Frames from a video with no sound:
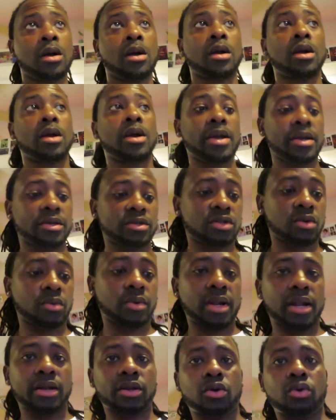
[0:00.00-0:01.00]
Alright, so
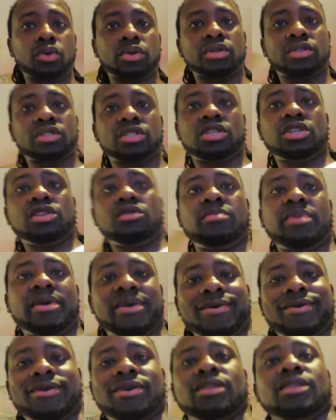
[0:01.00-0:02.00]
what I noticed, she
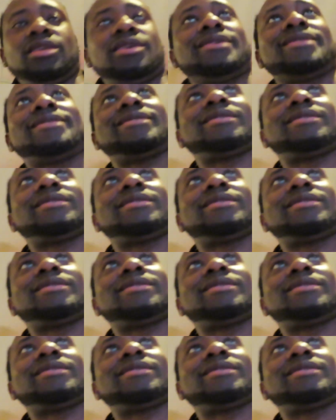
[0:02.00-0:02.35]
been